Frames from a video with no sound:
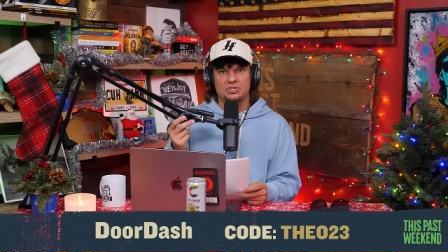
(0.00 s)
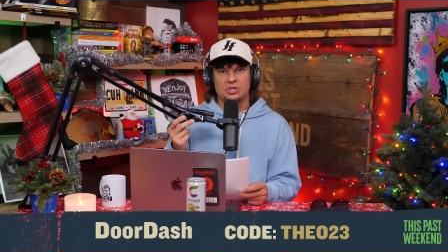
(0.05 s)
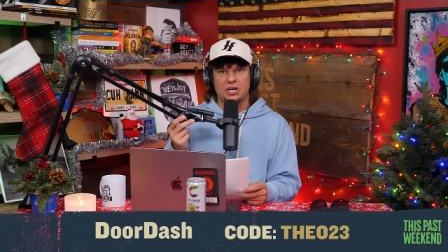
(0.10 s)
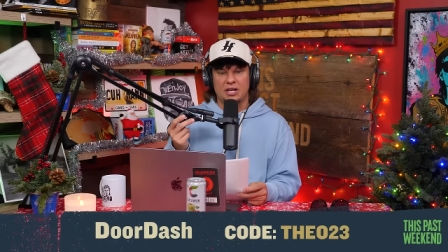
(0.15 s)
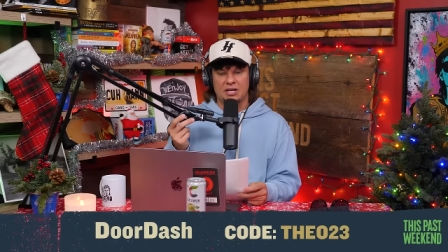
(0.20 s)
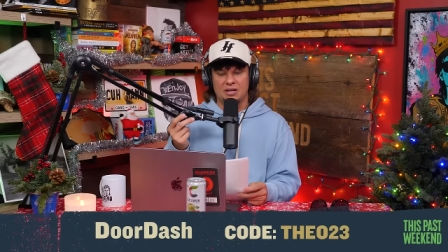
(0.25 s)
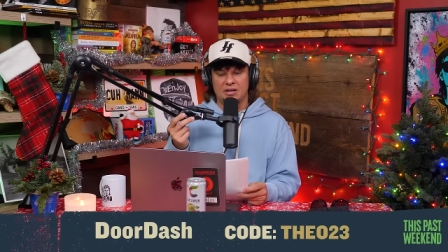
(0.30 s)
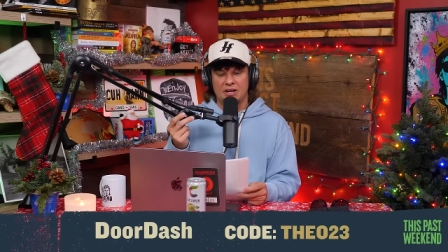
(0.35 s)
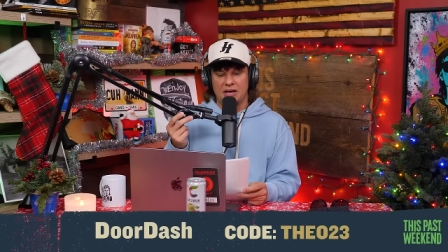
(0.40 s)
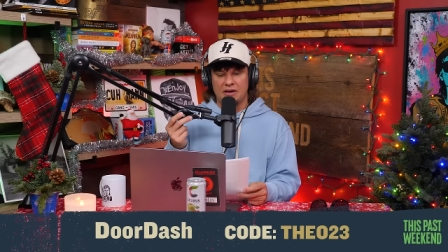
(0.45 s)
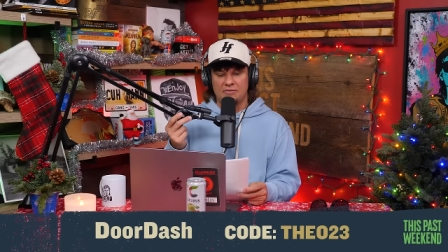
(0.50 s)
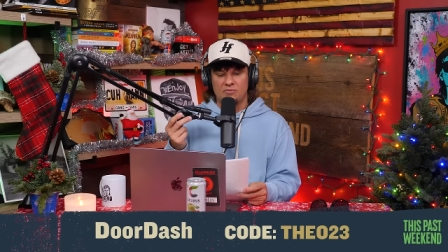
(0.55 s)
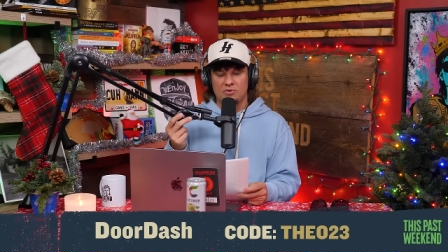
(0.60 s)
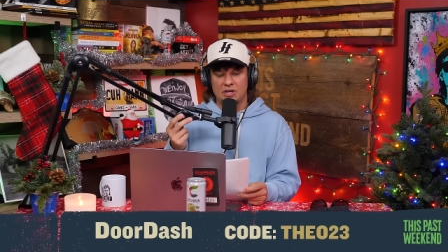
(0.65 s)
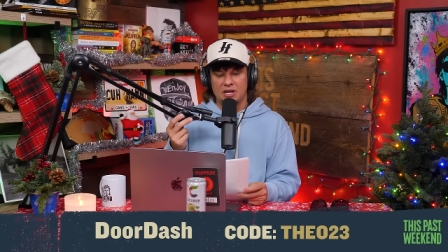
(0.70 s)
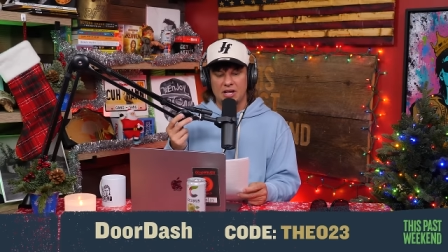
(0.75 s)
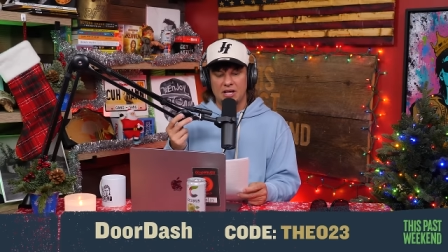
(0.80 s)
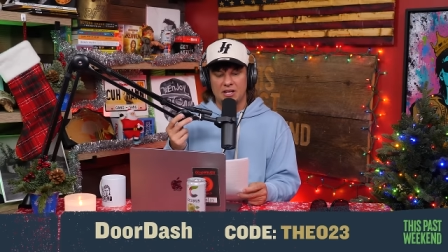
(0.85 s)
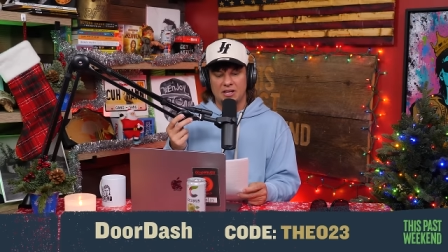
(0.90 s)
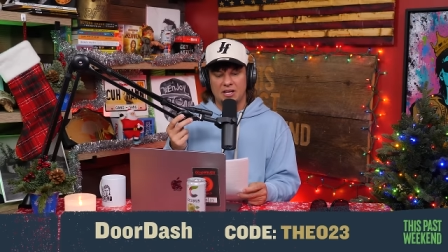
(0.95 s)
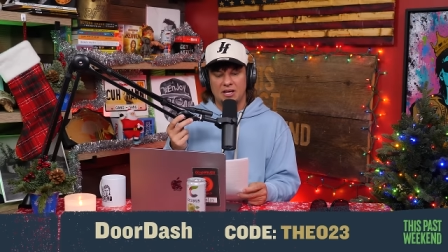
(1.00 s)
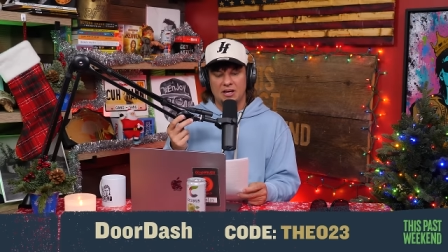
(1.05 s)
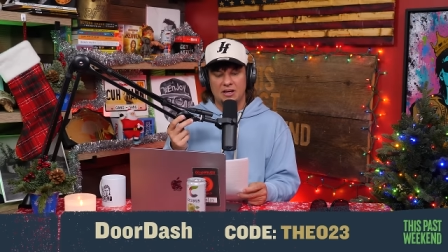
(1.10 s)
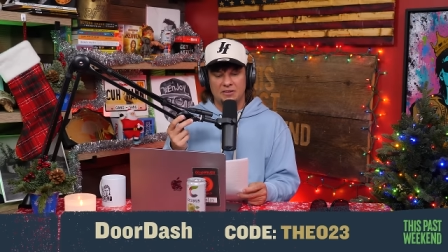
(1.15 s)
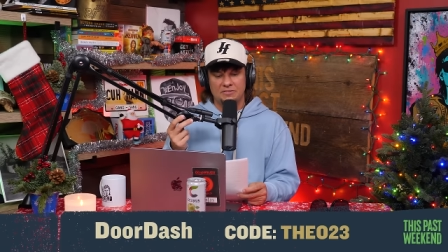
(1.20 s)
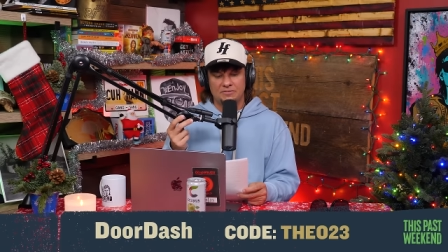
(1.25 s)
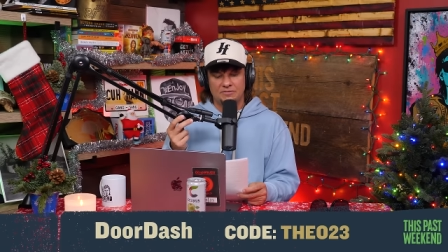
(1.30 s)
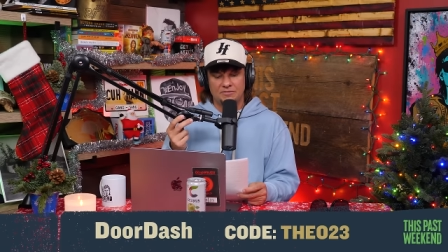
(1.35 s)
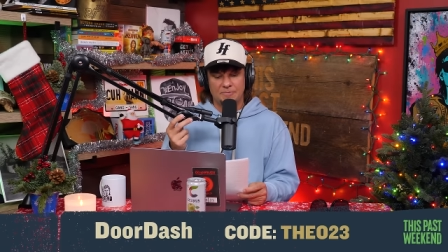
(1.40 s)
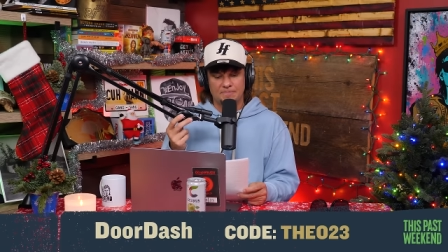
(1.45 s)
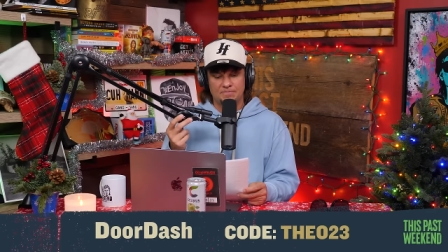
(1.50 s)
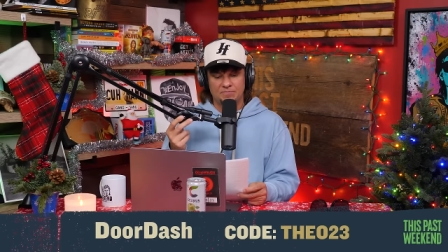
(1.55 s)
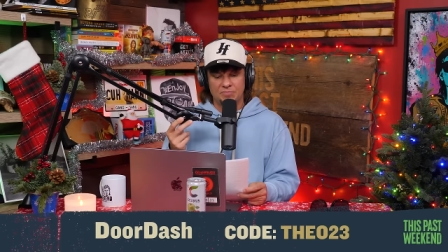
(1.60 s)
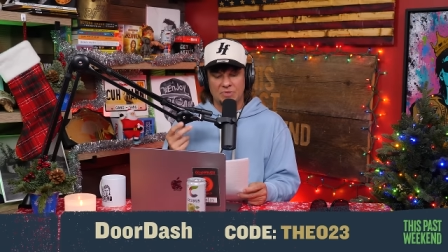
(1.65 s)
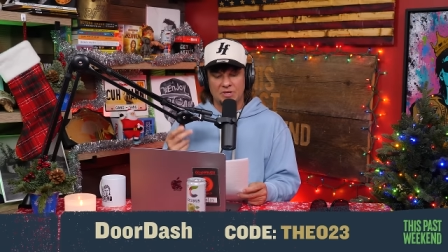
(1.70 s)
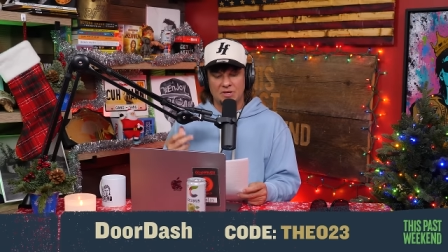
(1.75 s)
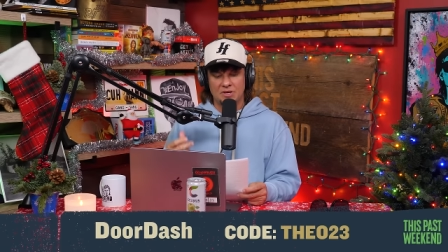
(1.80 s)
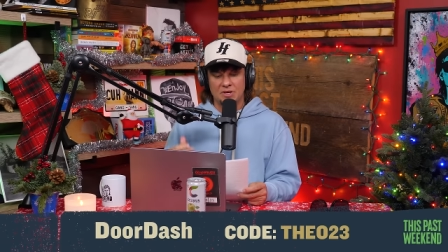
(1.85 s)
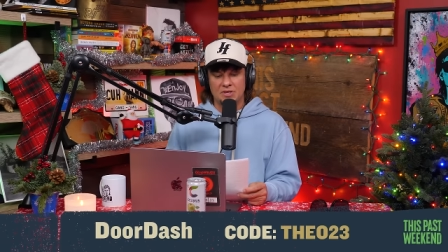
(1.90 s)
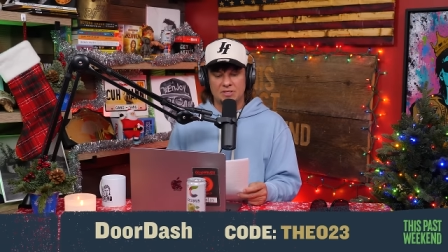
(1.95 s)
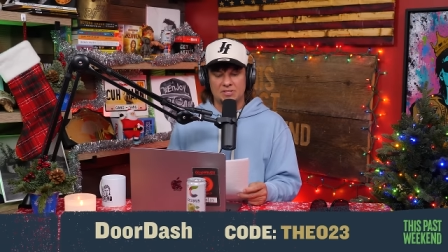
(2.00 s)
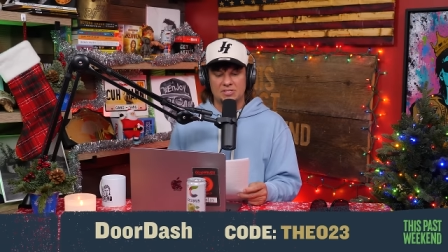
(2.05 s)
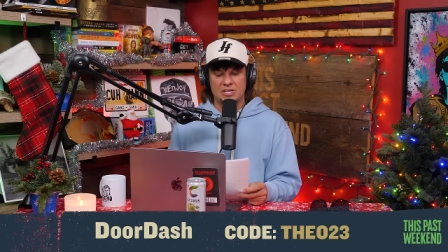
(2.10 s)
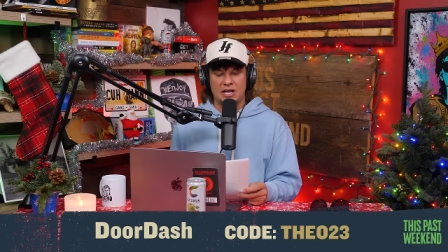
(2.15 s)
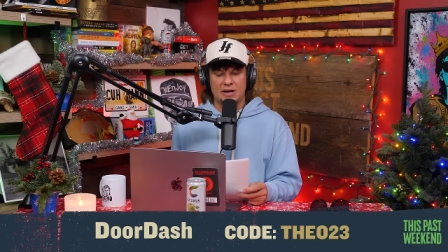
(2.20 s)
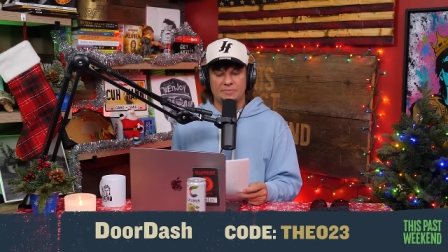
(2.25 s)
and everyday life. Sign